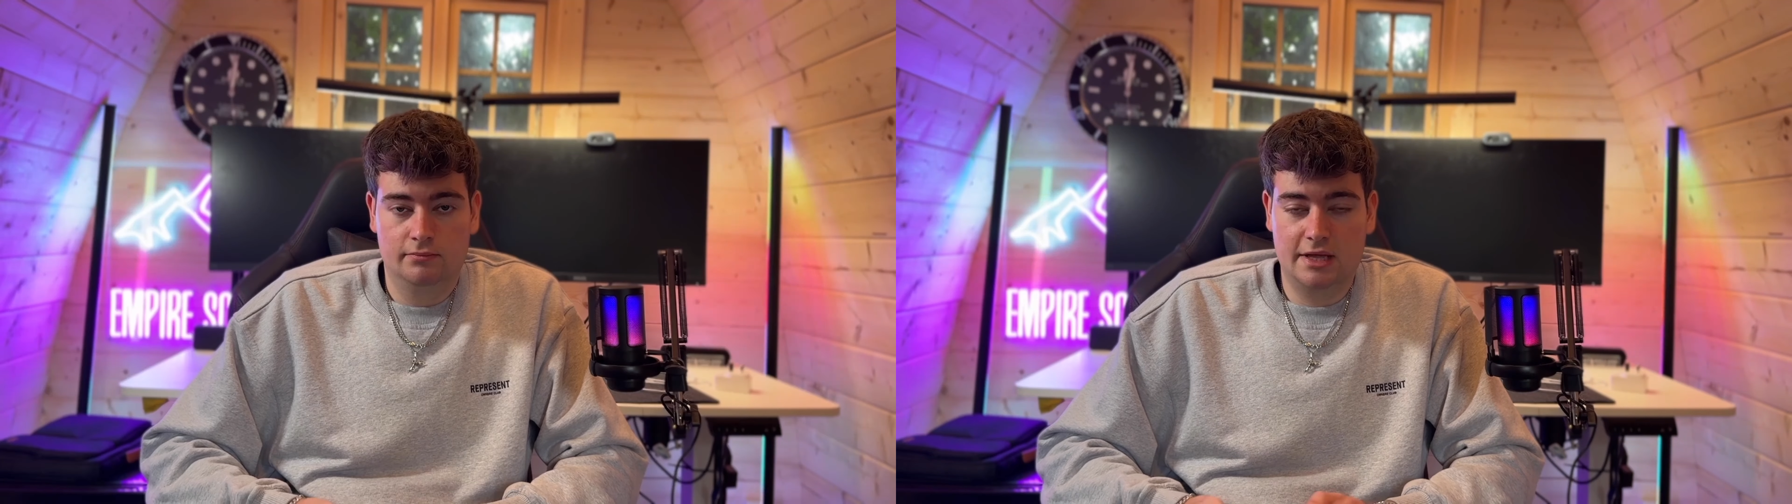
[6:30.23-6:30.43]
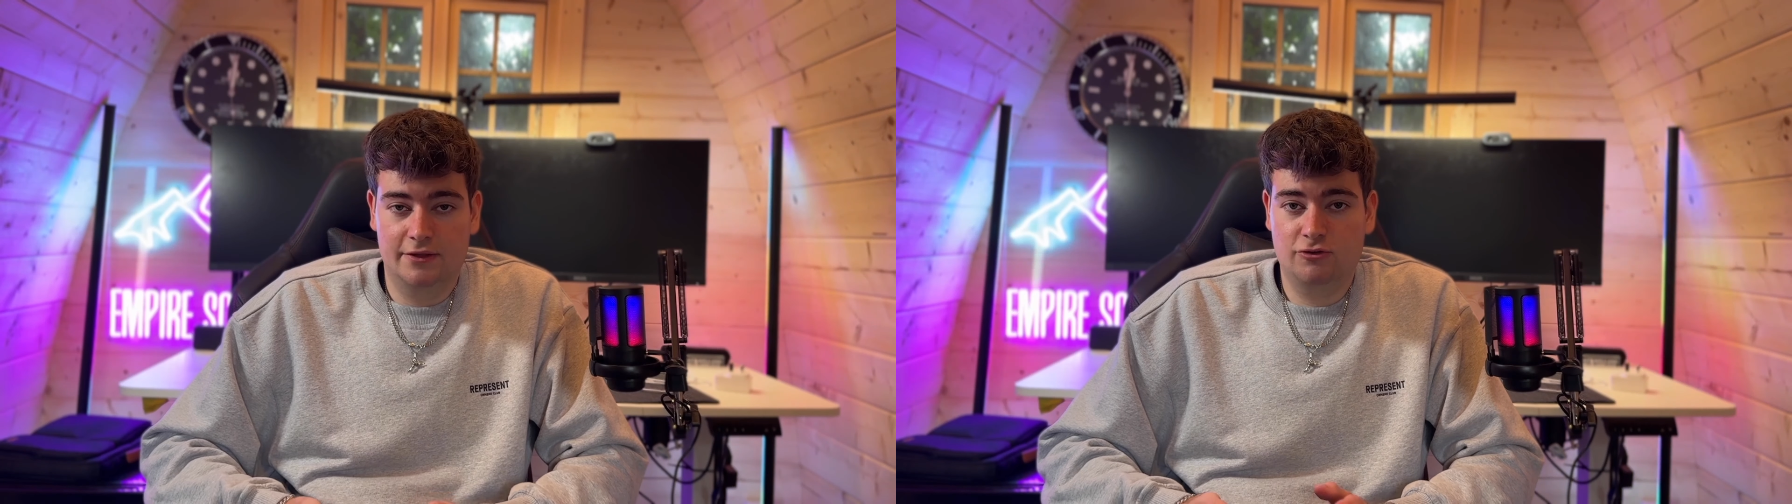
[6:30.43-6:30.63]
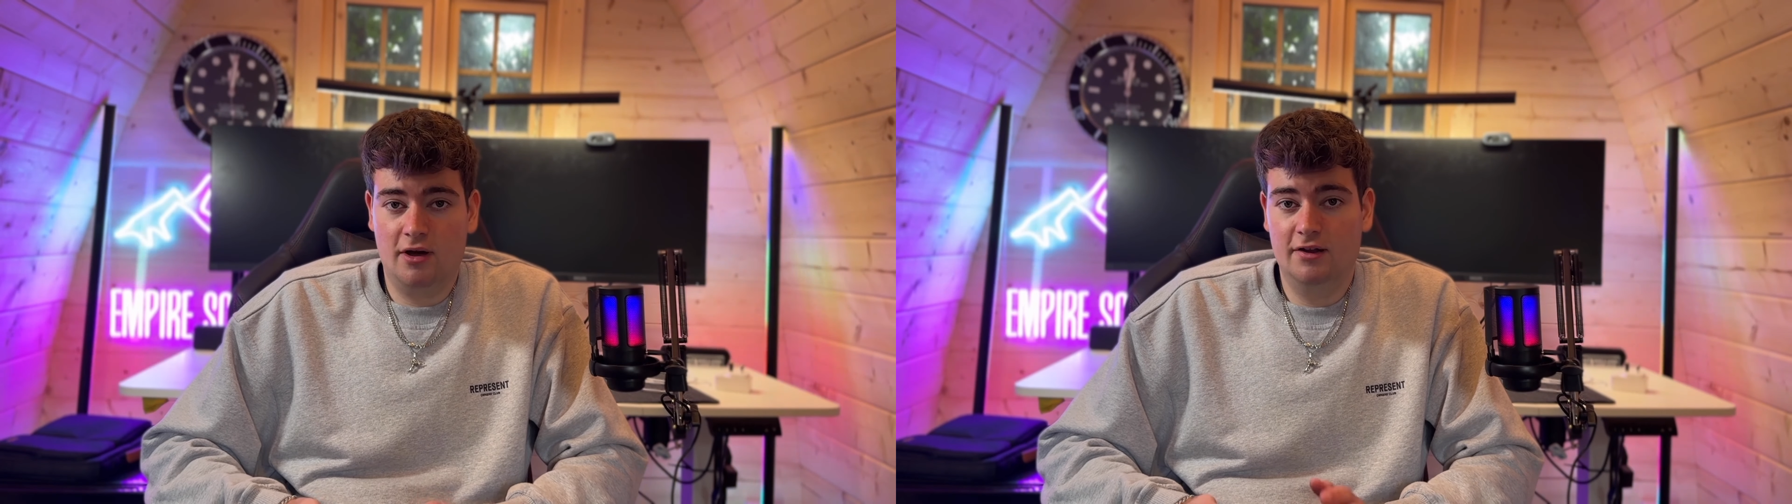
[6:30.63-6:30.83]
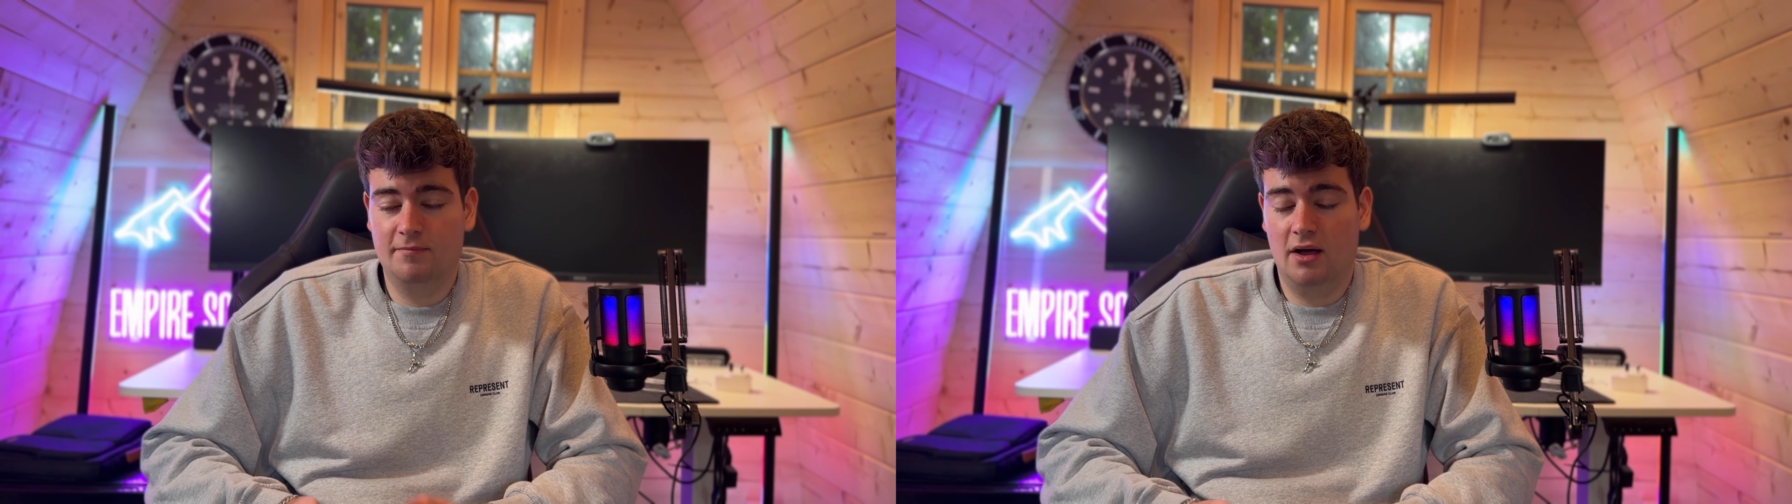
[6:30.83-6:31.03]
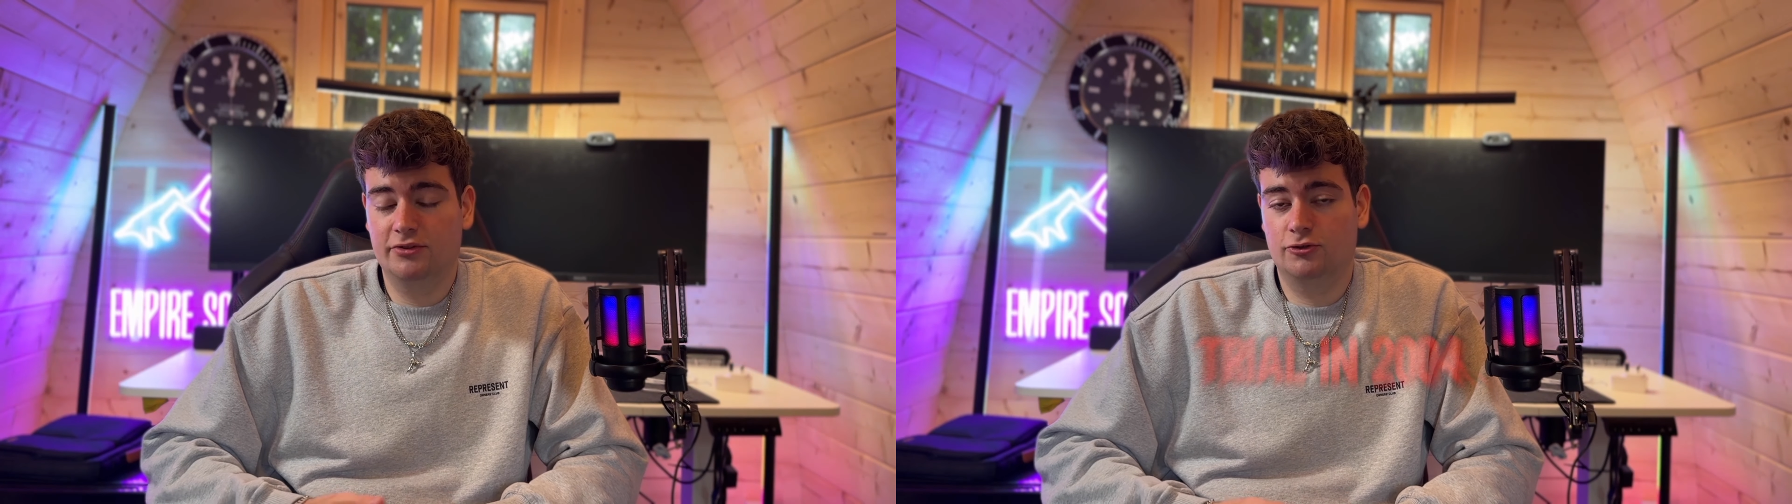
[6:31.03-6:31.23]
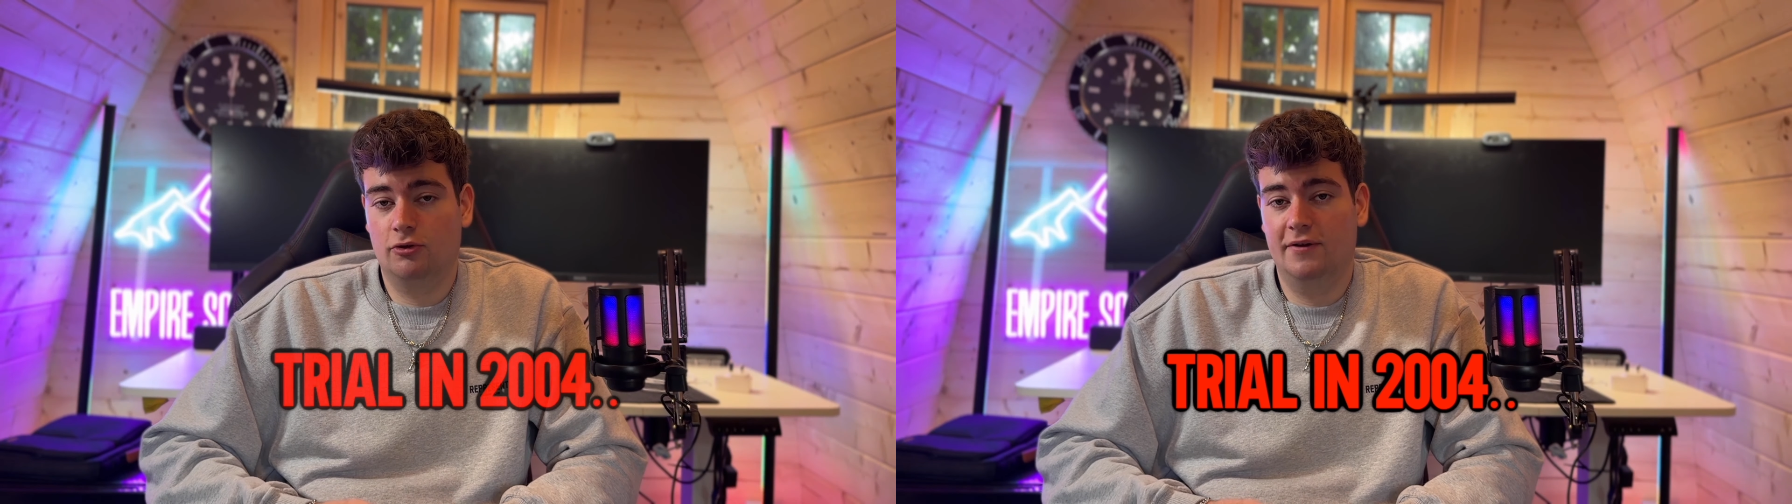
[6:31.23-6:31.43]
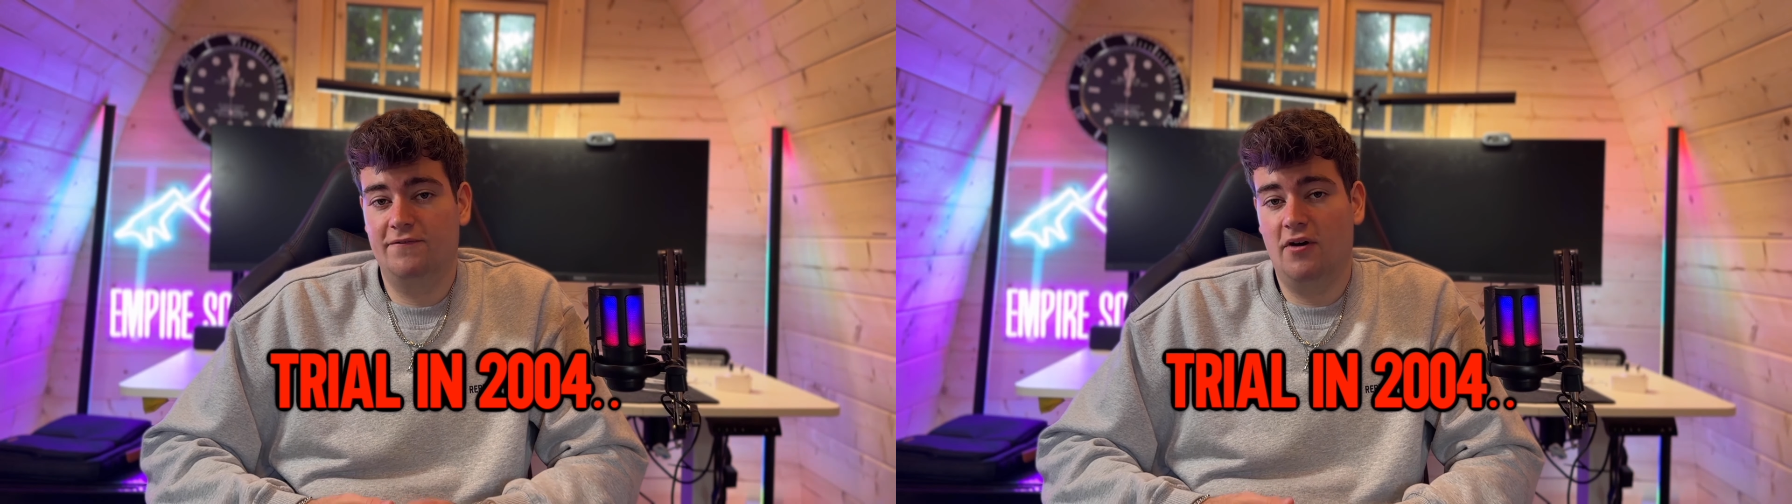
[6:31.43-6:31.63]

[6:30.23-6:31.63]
Now, the trial of Marc Dutroux